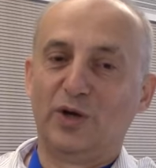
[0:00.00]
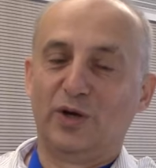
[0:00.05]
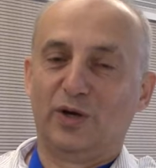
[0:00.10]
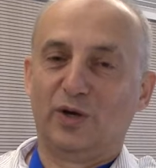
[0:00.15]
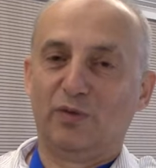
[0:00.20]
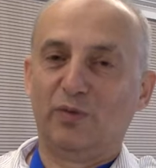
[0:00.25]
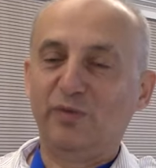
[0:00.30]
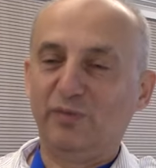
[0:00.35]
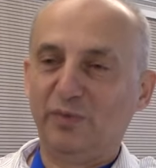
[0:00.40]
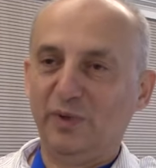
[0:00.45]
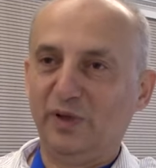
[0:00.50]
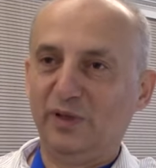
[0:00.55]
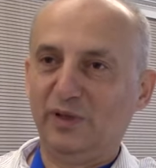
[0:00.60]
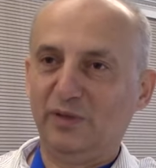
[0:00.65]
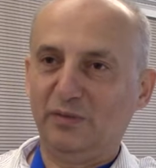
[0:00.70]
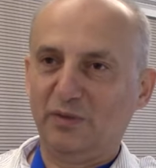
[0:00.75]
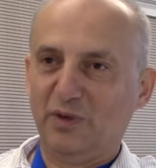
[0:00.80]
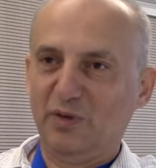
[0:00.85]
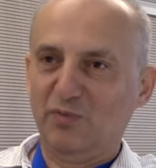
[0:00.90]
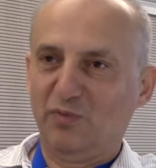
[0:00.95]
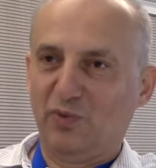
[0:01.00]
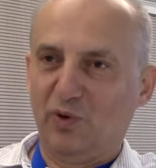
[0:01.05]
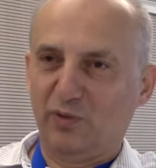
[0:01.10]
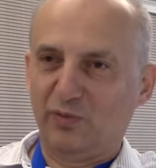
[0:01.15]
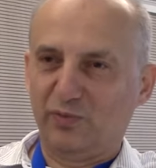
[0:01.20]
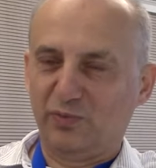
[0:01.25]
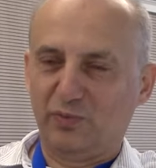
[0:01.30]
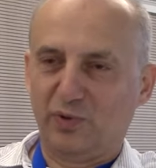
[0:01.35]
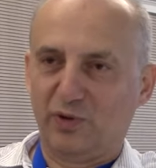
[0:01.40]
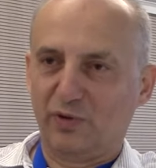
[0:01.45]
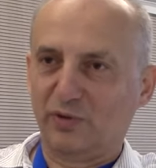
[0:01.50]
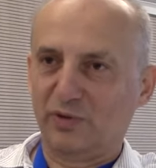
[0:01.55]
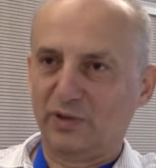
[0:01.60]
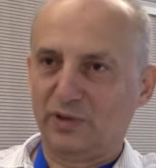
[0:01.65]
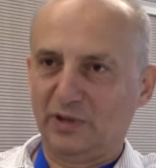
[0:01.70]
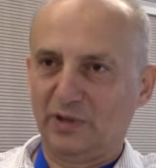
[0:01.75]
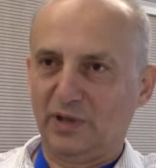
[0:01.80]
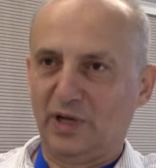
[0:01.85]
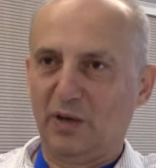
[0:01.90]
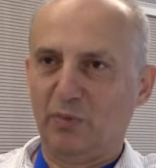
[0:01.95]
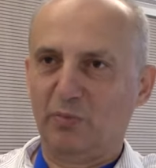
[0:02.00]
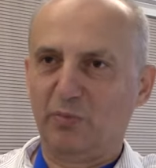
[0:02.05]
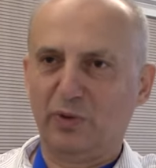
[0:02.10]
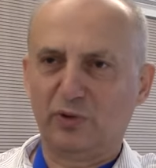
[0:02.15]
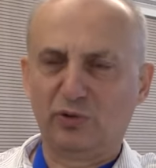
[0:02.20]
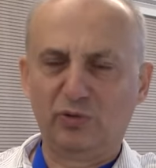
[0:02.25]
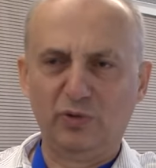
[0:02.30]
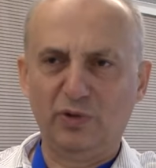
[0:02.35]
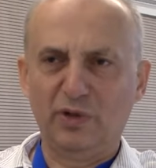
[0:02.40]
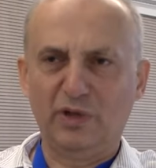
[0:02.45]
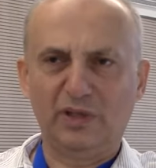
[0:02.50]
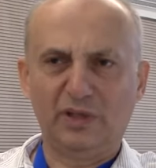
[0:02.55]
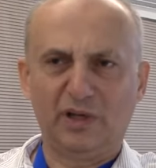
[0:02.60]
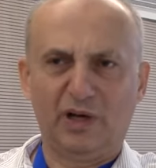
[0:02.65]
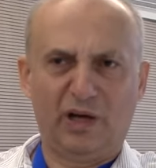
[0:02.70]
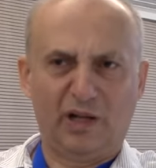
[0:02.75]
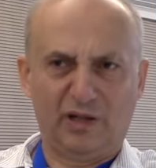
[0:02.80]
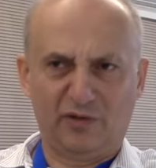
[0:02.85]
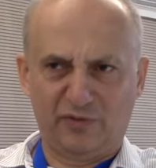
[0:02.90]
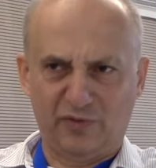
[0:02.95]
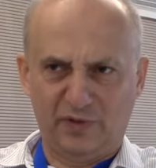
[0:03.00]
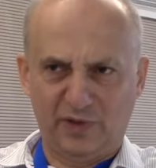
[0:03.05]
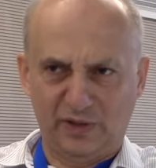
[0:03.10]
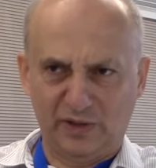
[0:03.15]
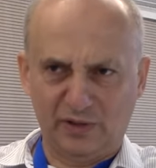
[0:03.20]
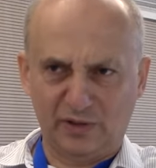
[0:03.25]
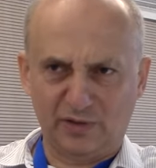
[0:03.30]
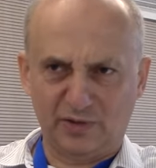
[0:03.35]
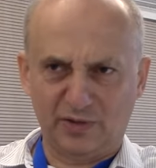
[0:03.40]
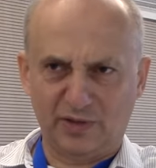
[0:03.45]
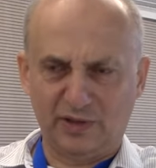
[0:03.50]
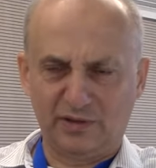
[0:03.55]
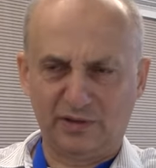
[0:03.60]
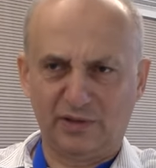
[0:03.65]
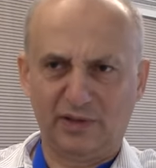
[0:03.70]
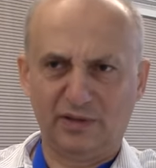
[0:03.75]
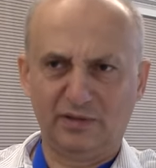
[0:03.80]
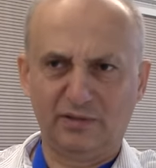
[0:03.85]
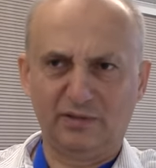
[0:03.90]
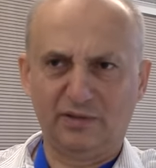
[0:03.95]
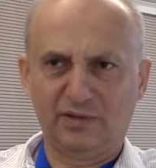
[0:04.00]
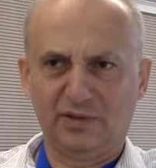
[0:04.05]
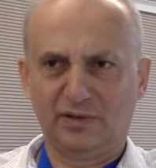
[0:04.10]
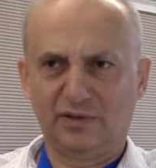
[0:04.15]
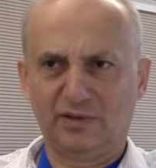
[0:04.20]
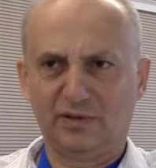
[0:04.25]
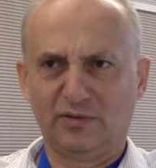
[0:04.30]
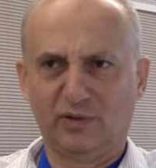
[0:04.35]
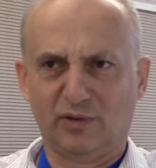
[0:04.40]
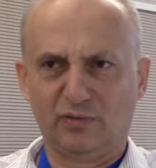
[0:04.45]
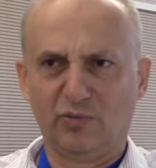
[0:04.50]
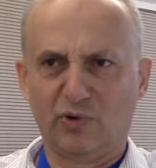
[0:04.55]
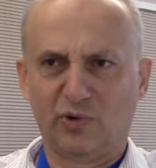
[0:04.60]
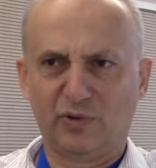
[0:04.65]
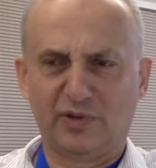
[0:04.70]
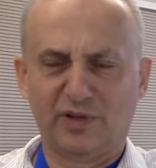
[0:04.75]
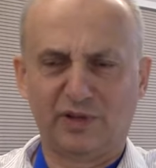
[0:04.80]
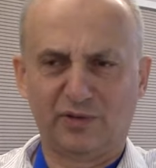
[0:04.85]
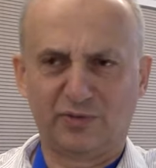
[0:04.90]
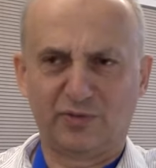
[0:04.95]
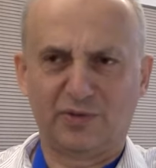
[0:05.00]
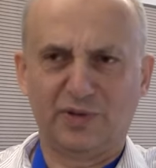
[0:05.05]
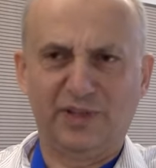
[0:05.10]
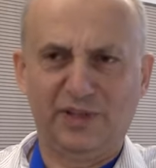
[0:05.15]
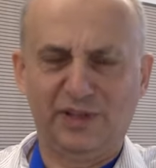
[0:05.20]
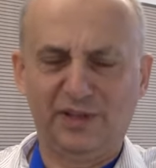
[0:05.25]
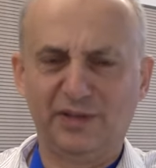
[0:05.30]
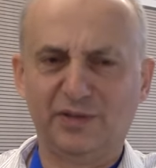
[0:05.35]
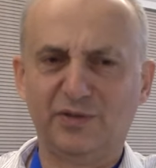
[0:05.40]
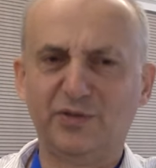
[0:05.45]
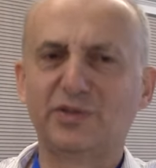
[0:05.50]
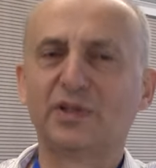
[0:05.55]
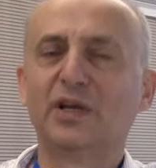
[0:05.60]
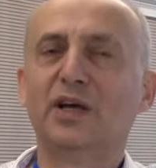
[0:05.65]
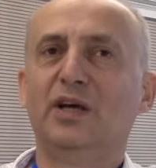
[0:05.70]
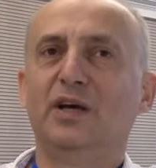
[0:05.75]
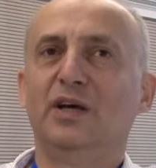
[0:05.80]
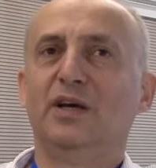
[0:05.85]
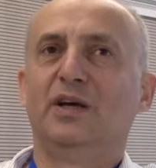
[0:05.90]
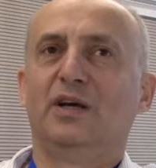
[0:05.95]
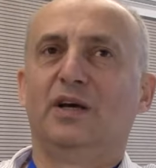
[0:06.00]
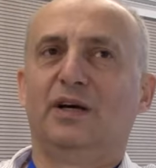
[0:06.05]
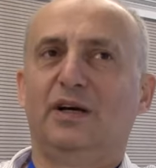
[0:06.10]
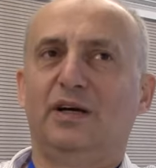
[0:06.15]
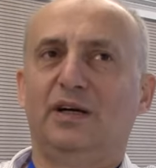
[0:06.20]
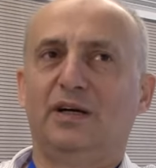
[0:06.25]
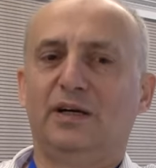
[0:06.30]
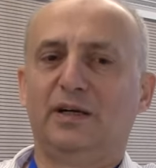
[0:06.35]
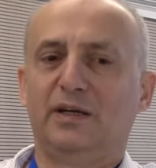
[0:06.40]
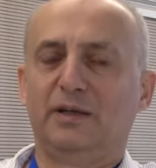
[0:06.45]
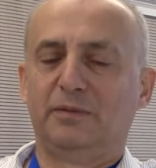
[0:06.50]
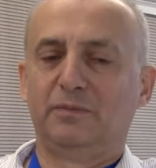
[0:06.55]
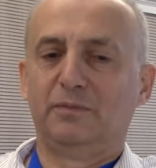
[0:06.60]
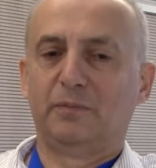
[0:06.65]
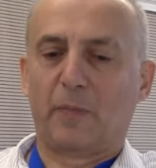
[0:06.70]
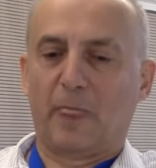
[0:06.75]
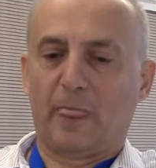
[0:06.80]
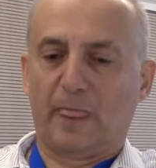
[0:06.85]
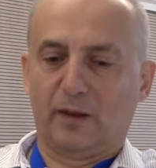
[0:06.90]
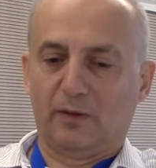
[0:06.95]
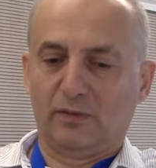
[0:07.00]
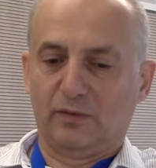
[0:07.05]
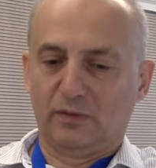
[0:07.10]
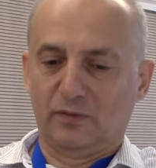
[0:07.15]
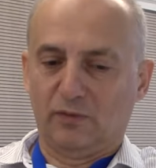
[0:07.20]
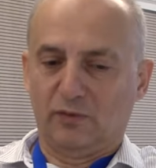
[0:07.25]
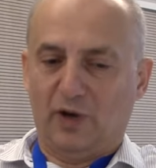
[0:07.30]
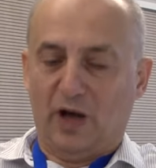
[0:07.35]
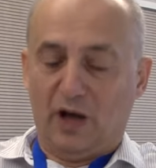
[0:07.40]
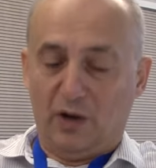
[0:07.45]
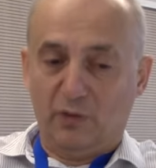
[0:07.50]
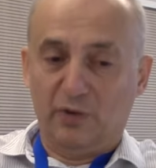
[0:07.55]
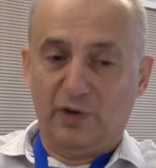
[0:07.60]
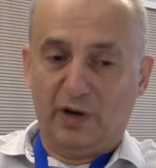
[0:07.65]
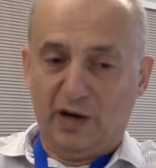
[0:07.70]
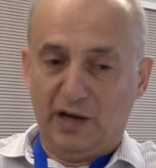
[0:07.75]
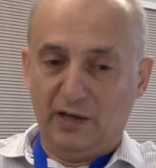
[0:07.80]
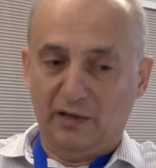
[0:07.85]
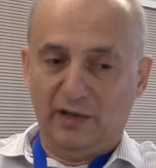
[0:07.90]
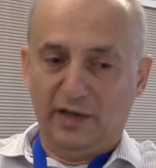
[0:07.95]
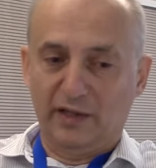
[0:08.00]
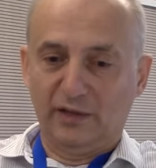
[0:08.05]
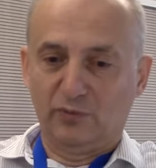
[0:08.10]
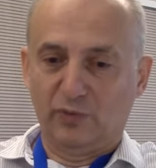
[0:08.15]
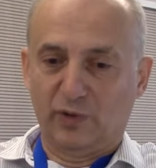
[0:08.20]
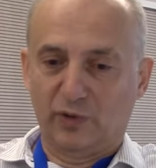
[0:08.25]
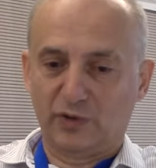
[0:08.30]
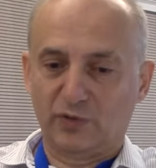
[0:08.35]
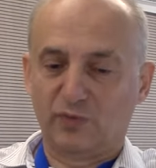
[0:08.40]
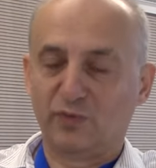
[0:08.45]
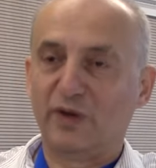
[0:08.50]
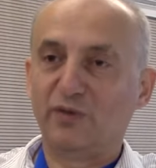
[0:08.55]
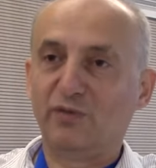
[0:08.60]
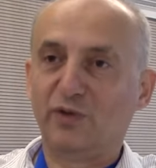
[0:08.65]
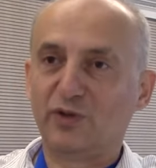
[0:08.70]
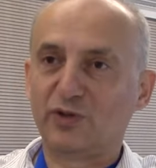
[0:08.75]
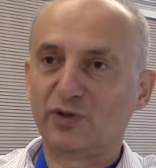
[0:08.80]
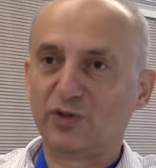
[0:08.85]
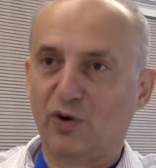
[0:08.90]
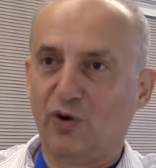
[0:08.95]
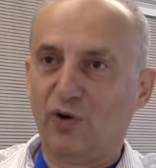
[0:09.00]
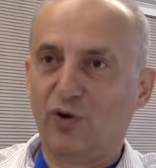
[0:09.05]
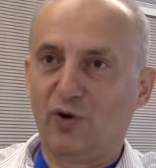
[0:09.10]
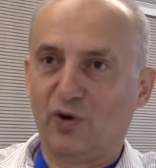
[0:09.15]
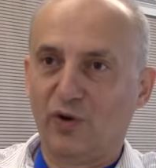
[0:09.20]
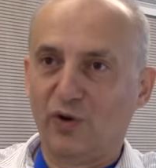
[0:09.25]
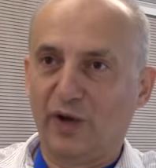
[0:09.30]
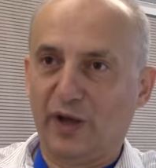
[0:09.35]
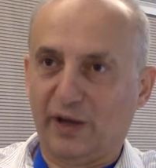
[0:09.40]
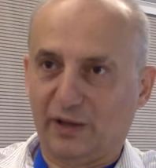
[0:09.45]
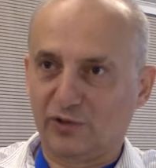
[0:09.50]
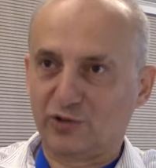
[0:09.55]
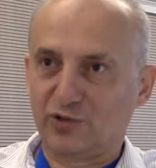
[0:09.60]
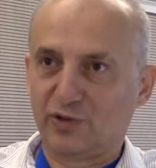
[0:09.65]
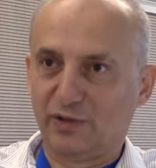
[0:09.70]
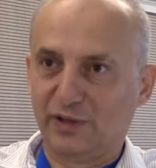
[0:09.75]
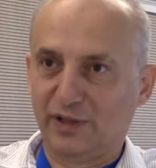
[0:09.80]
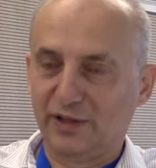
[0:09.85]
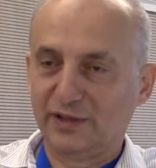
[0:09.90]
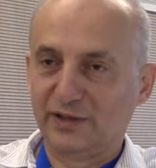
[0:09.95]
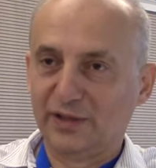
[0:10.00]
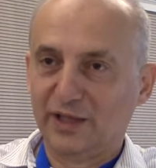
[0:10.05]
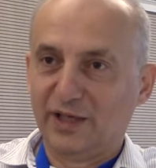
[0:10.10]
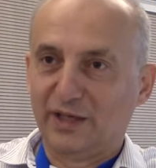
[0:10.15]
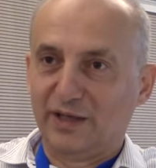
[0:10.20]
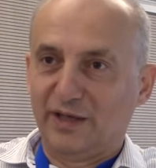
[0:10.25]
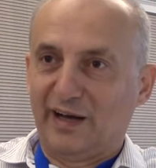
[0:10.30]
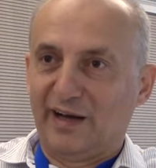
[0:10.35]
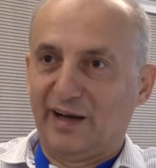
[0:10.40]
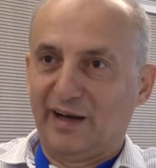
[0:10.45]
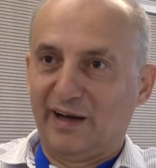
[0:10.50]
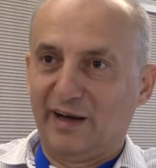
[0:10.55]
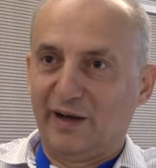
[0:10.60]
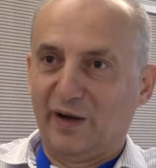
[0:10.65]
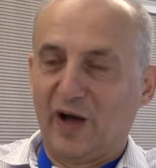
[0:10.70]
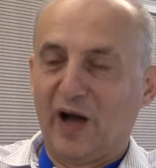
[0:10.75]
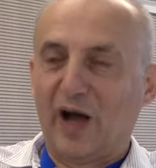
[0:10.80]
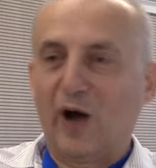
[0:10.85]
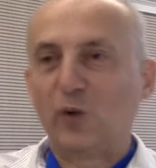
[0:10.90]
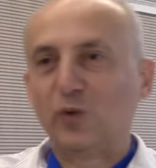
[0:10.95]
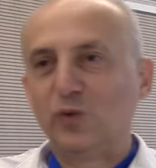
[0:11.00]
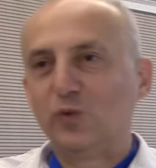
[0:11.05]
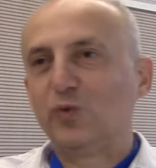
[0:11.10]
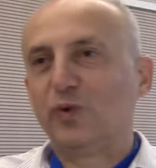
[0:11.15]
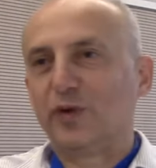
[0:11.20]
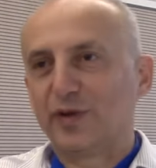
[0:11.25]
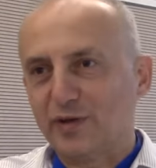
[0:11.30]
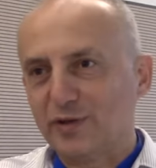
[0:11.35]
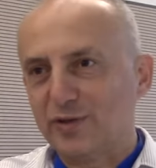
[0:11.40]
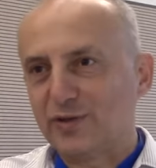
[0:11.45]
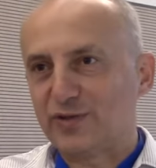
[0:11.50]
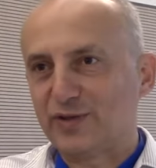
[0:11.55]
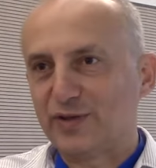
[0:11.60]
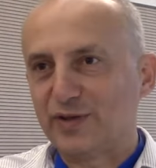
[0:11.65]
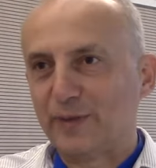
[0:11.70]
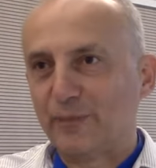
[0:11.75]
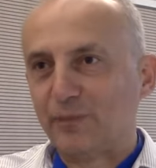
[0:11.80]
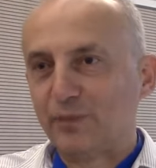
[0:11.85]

Well, we've been involved for about 2.5 years, I think, not more than 3 years. Our highlight was when we saw actually how it works,